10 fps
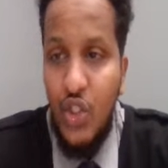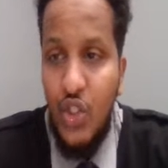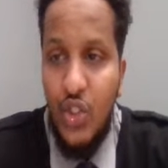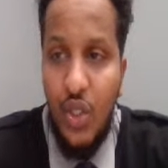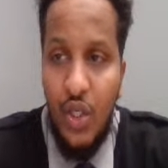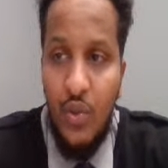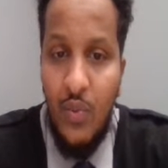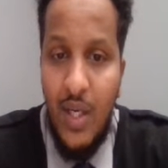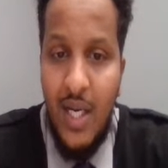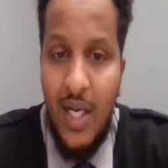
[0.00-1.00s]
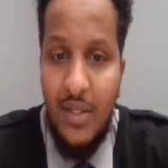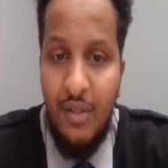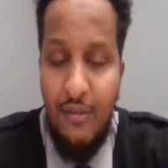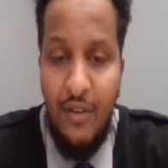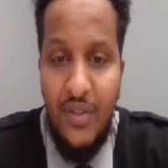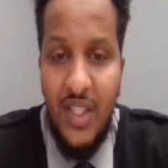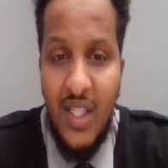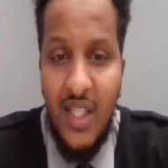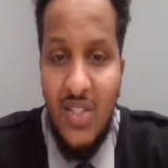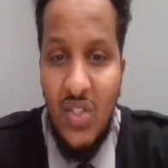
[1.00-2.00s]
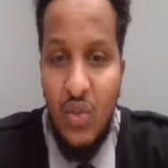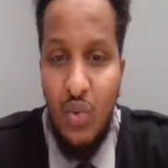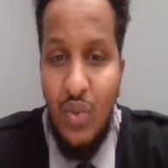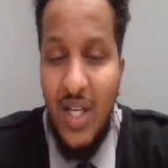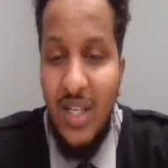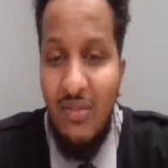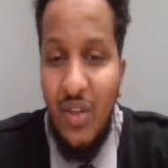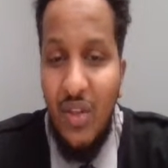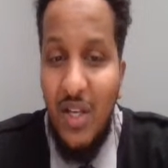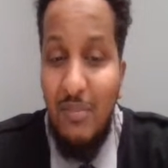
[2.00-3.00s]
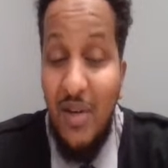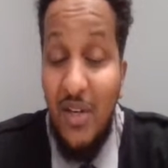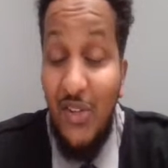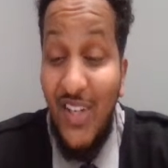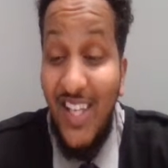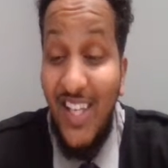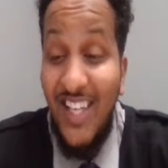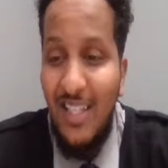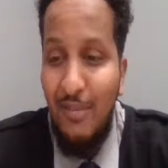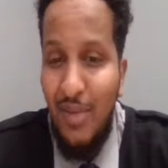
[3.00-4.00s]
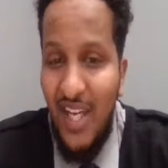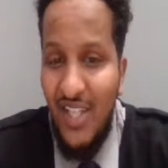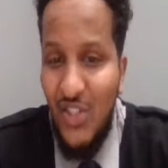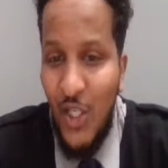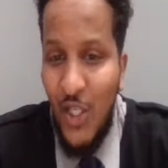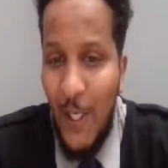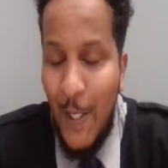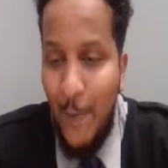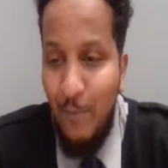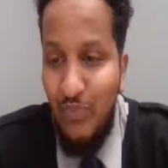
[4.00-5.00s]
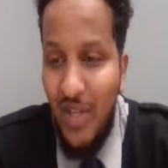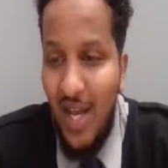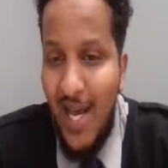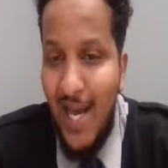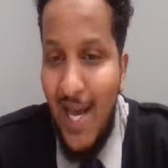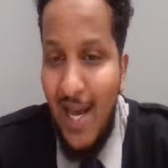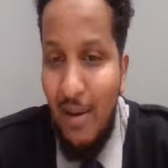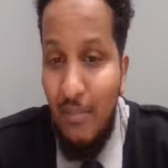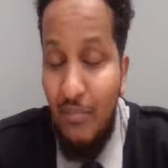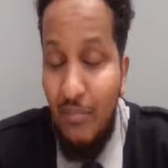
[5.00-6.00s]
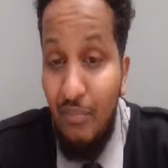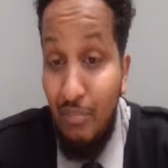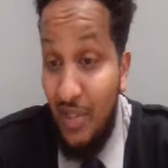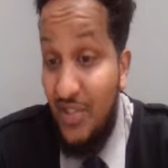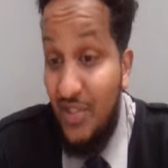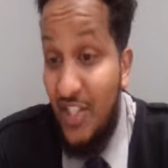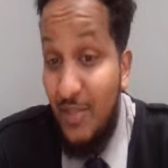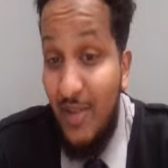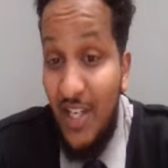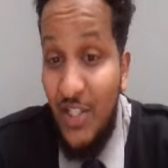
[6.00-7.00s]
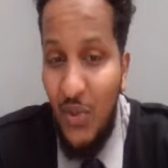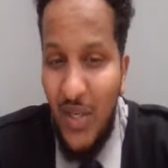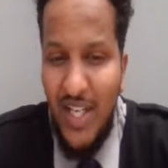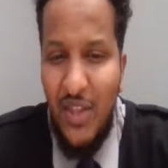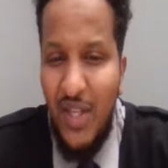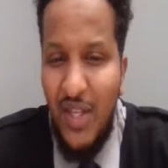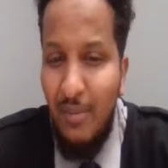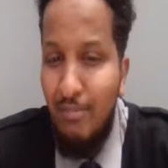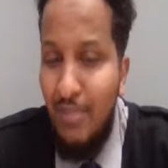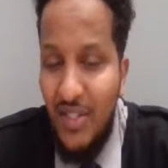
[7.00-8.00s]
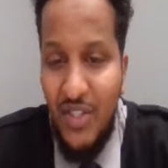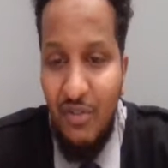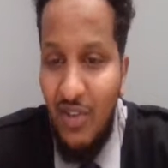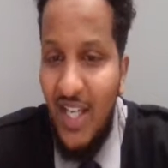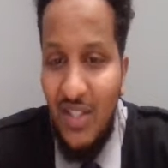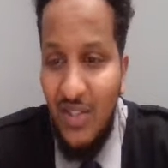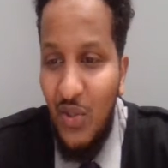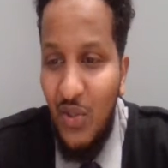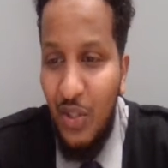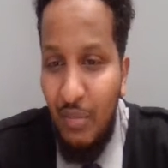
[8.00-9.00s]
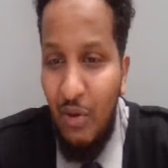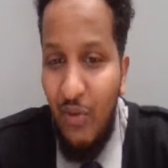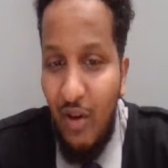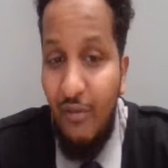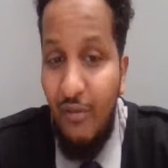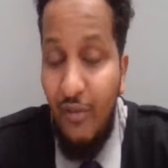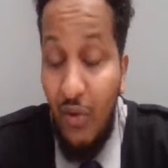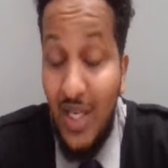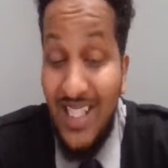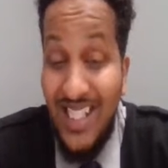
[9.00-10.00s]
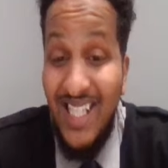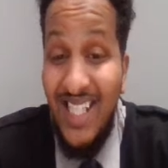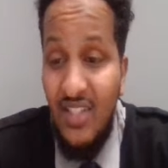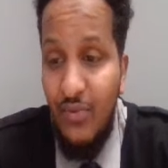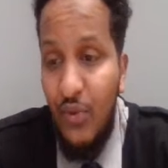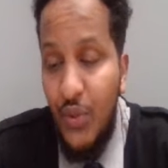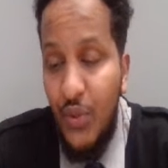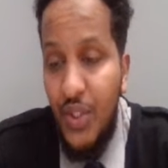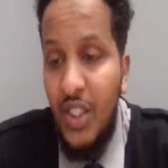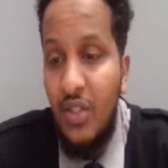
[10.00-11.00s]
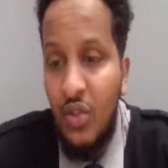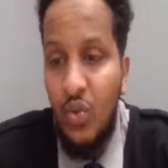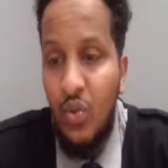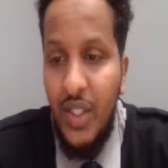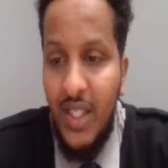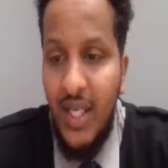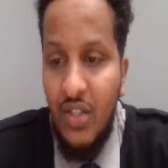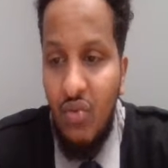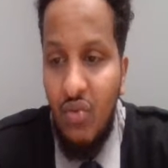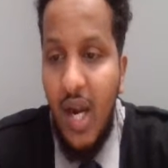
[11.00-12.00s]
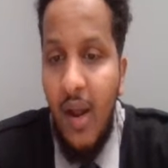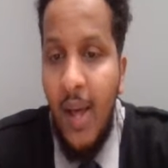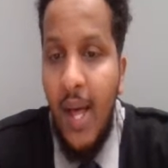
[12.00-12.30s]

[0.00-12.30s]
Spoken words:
So the fifth thing is do not even think about creating a page, uh, business manager, or anything business related on the profile for at least 14 to 20 days, right?